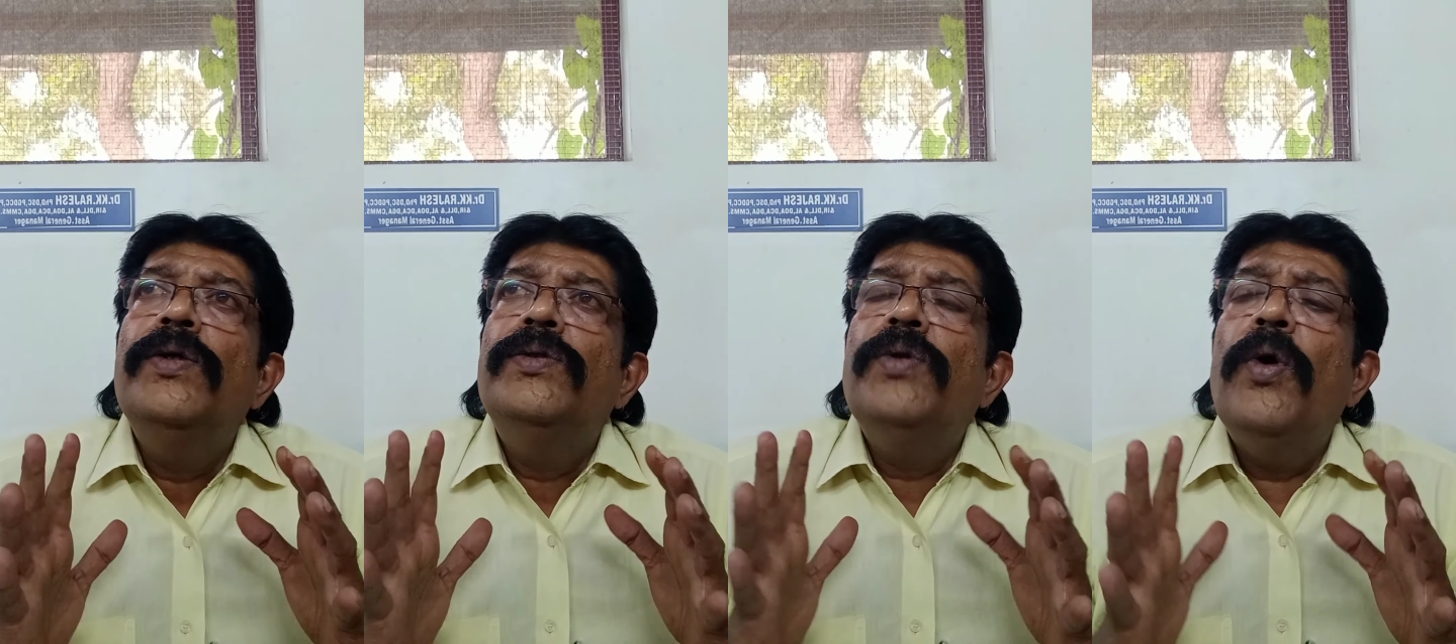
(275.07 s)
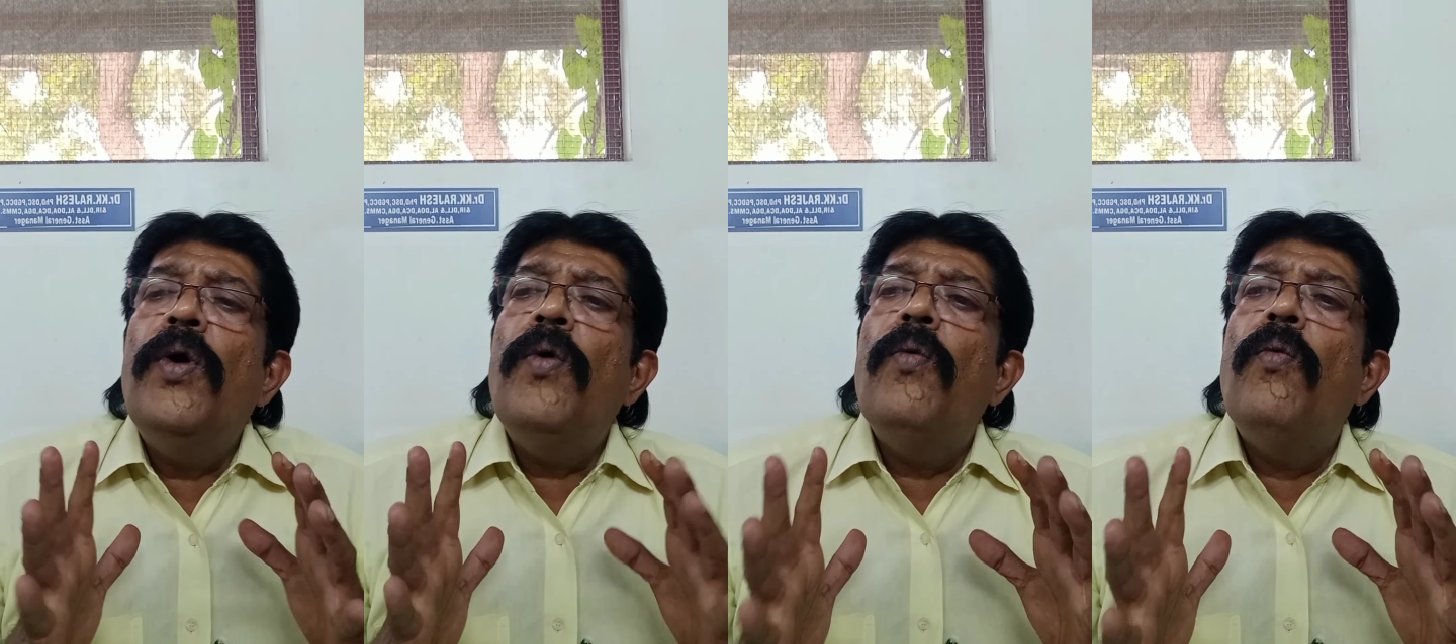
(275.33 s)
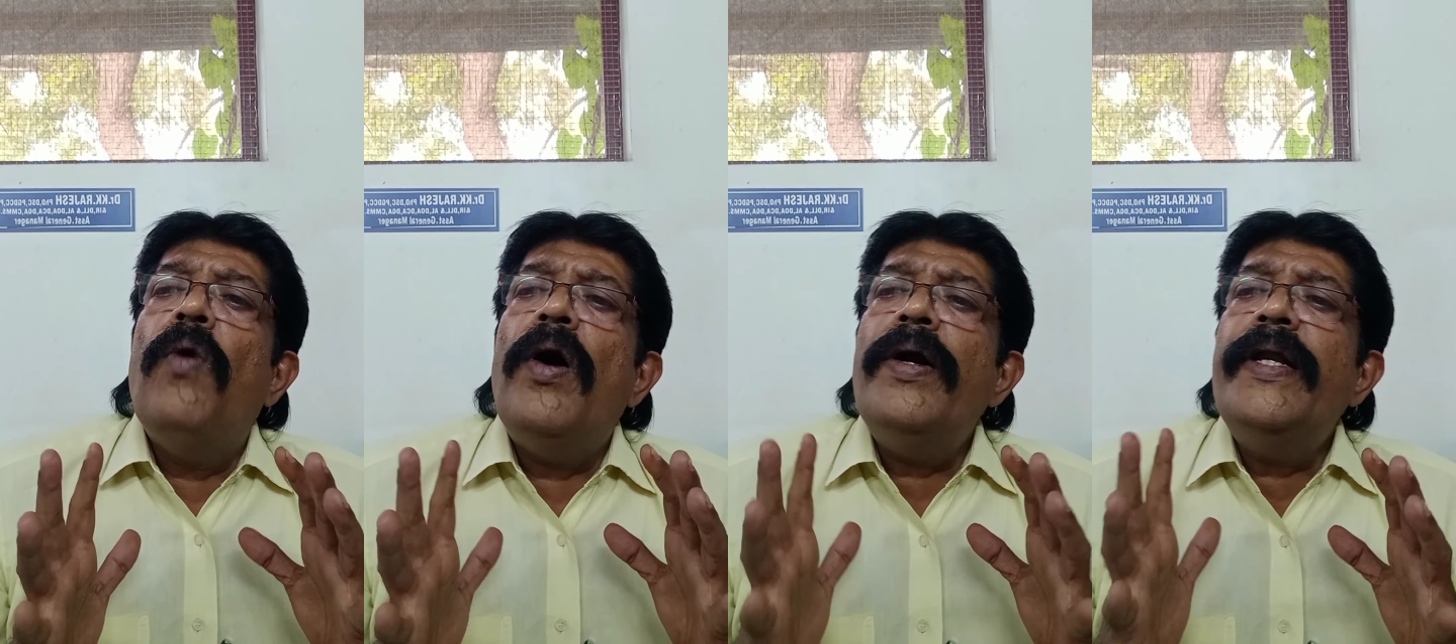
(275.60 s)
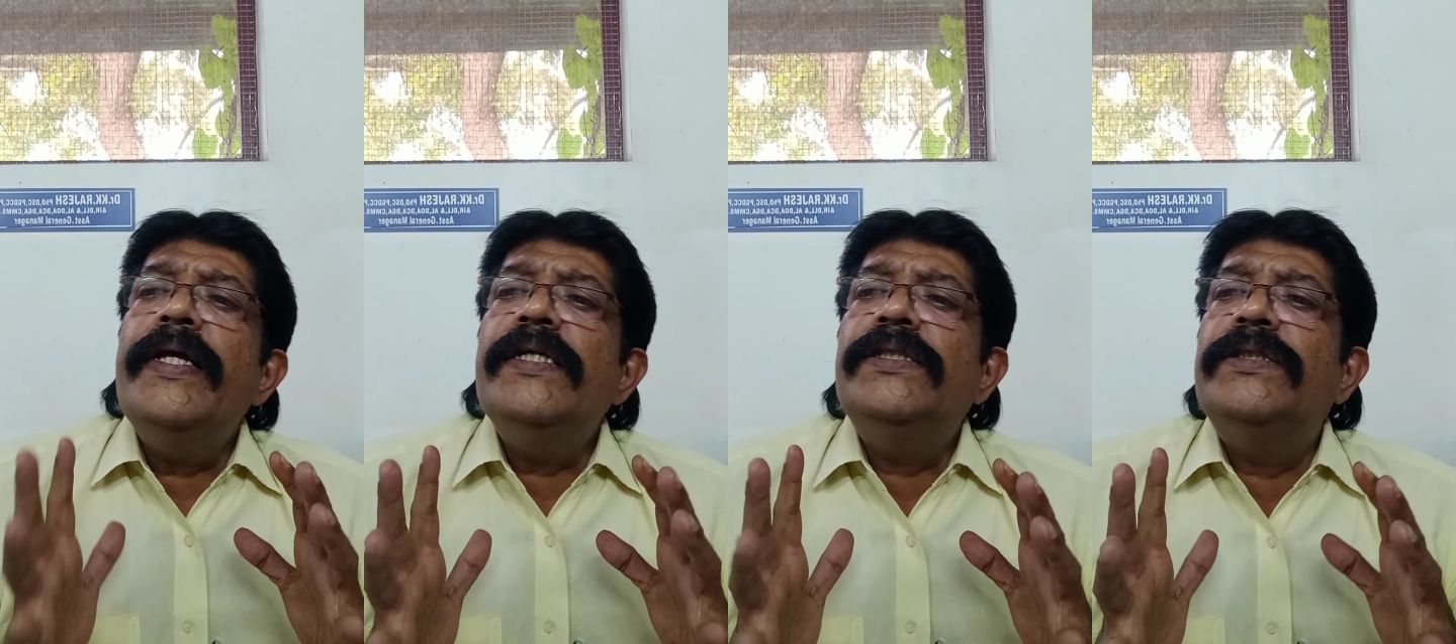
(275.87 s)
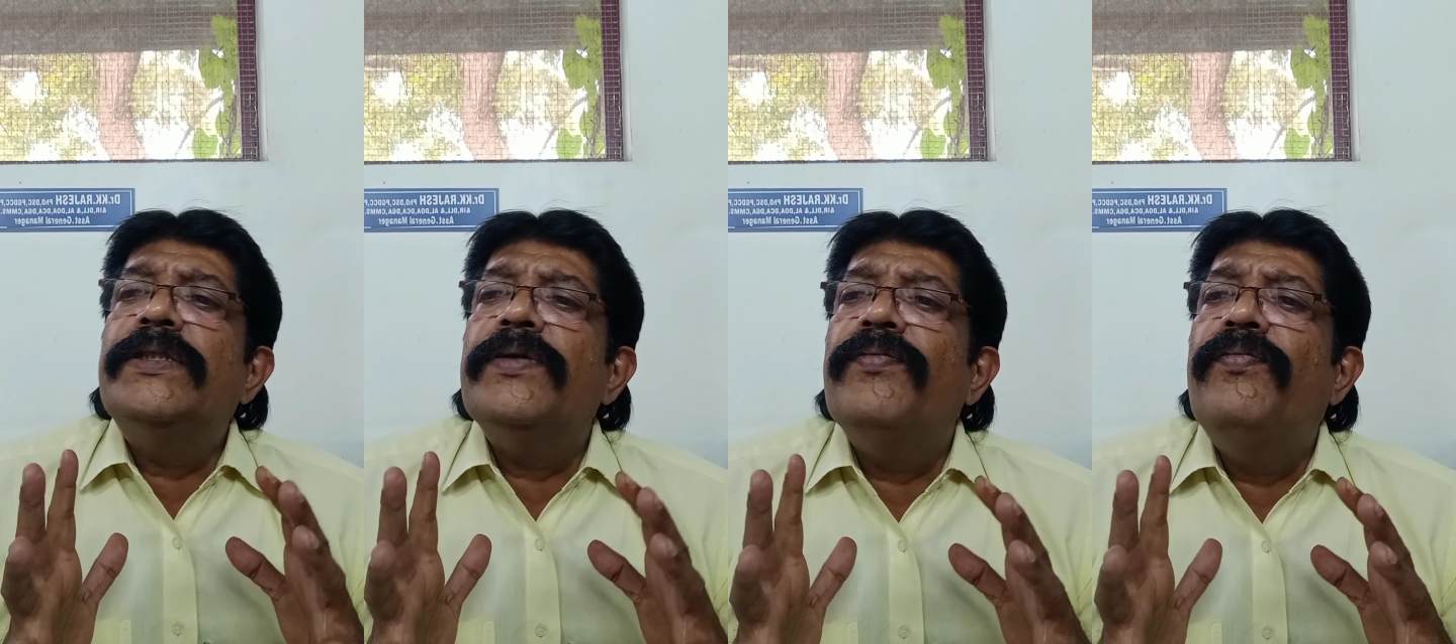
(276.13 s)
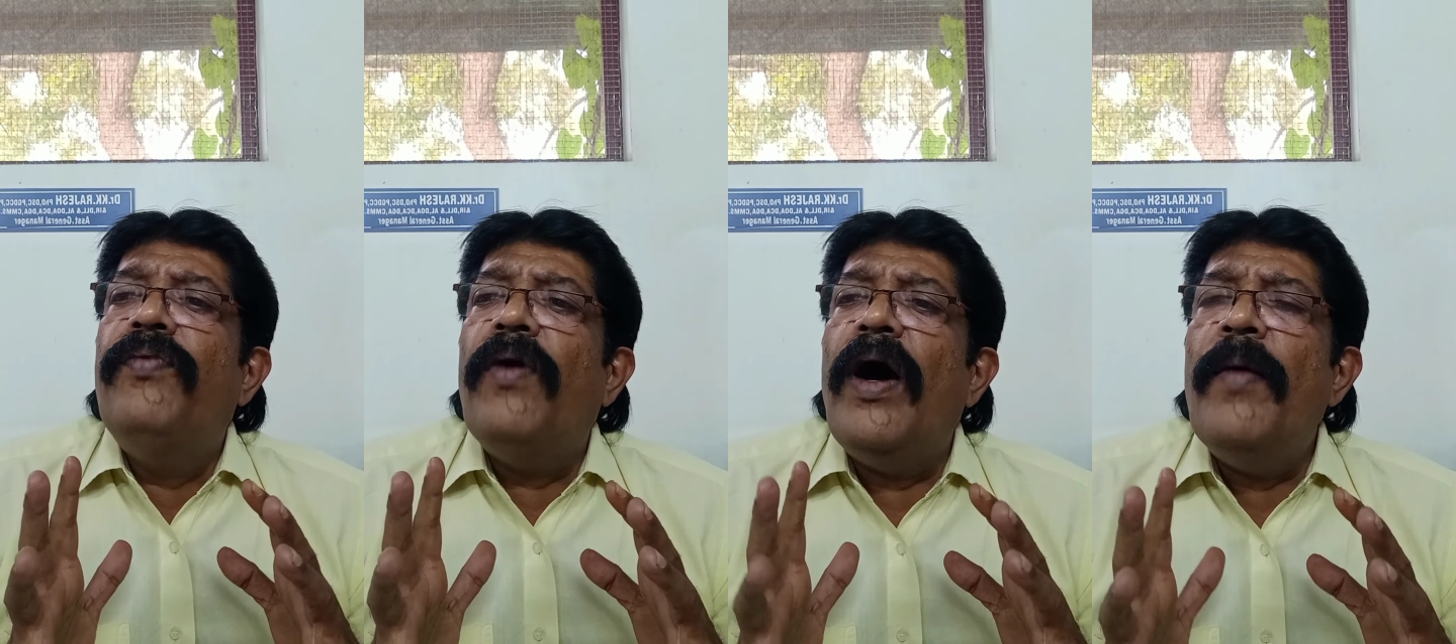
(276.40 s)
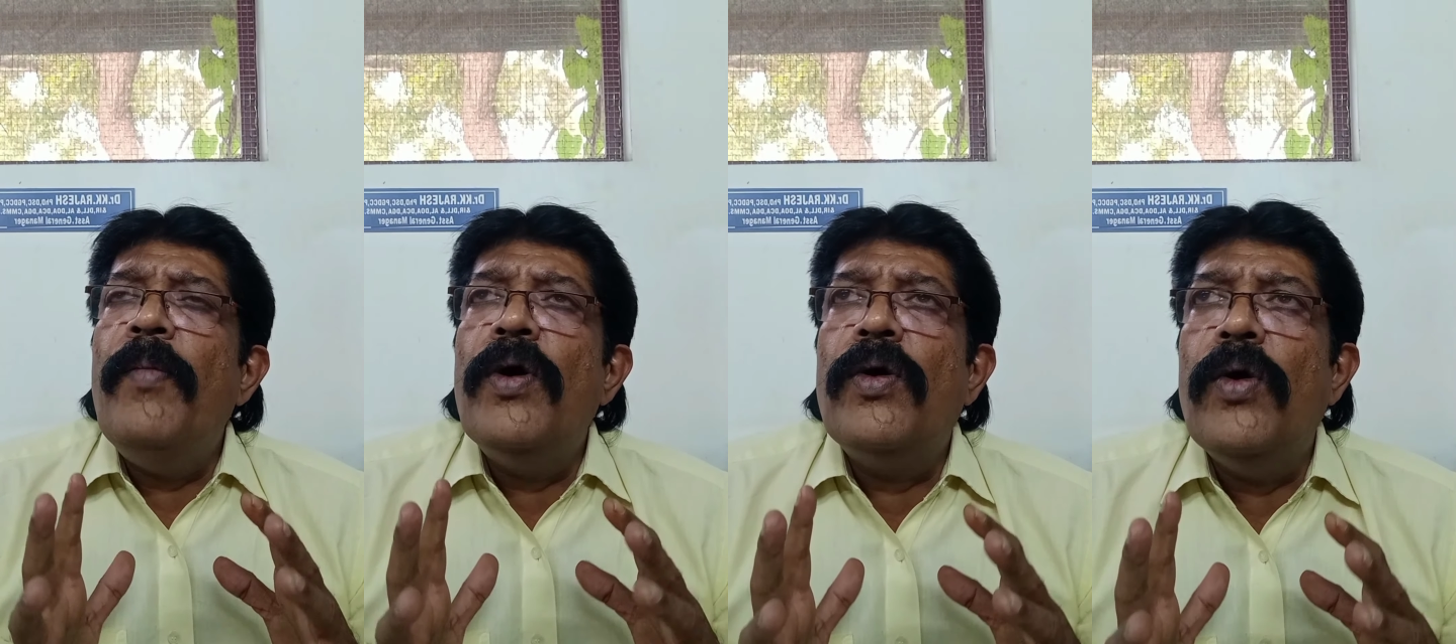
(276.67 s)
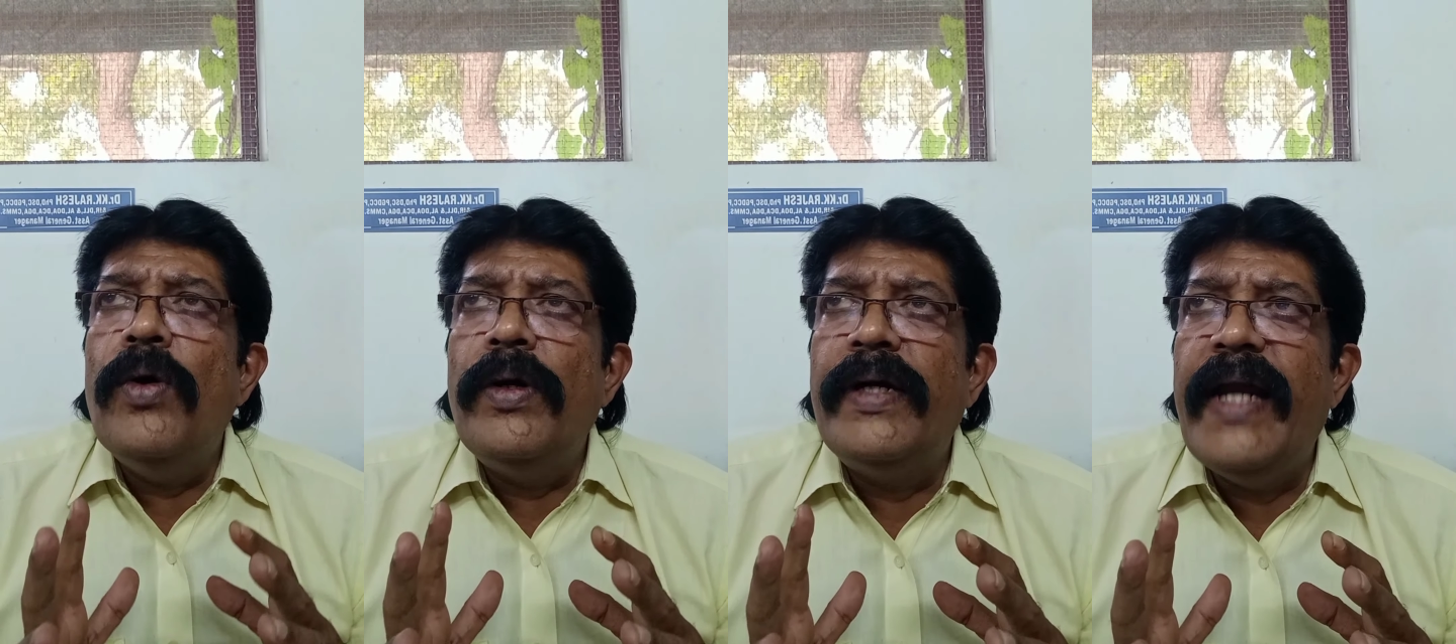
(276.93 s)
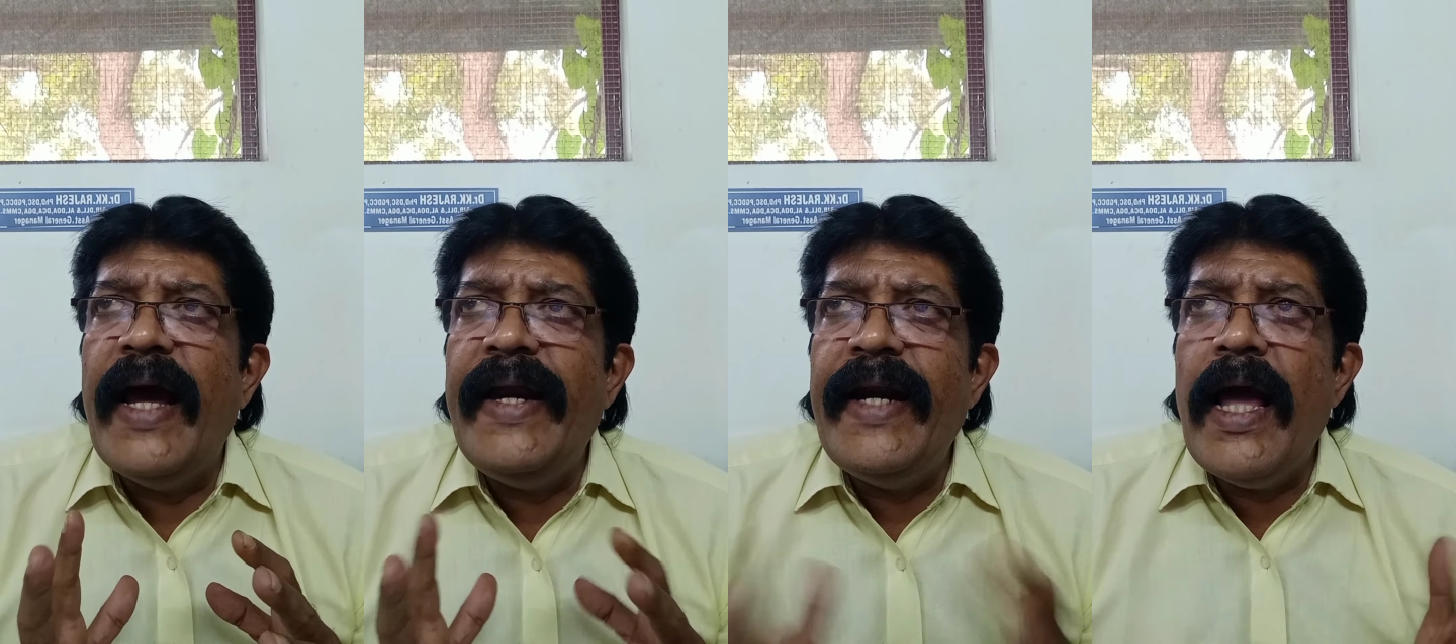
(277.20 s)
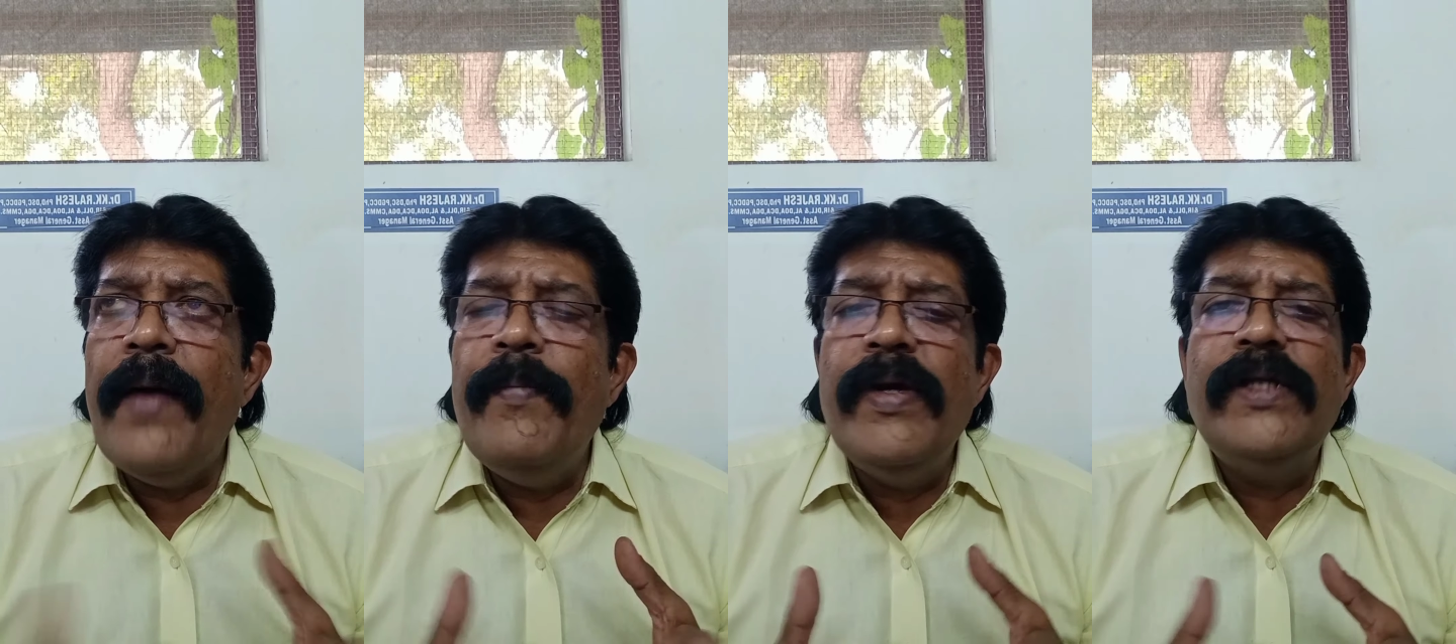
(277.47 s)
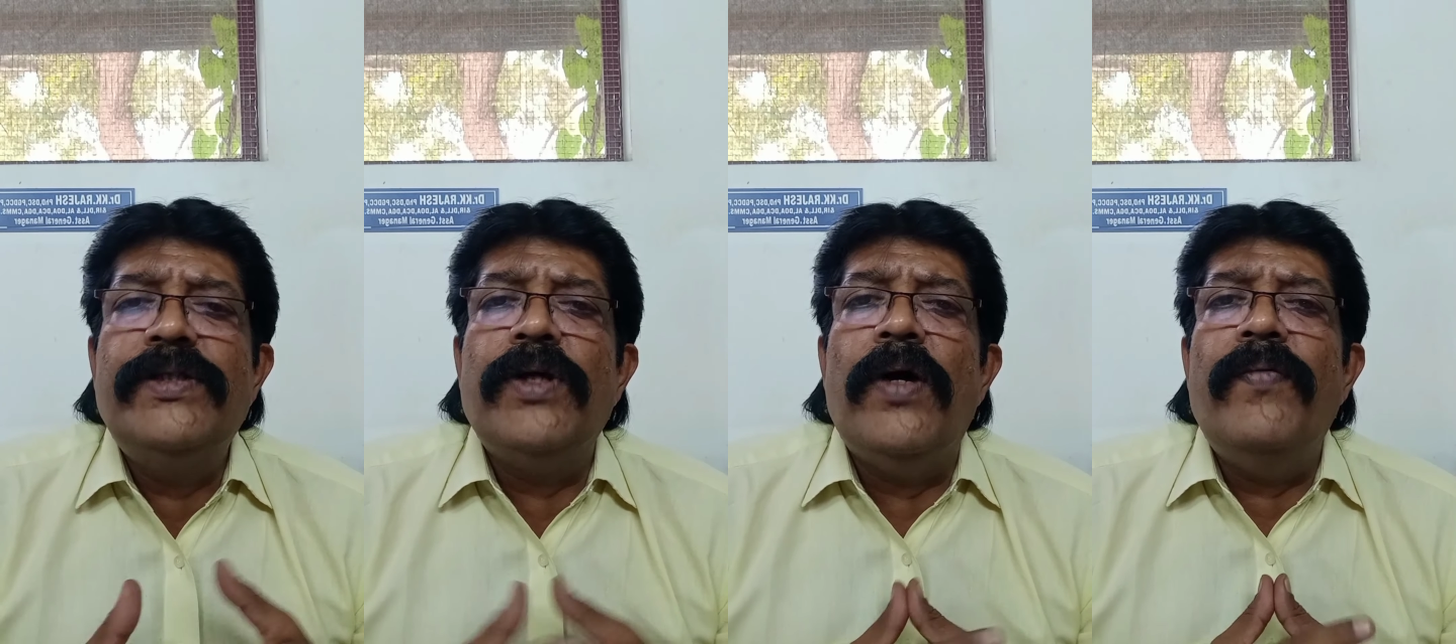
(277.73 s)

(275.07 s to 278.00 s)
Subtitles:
So, what is pharmacodynamics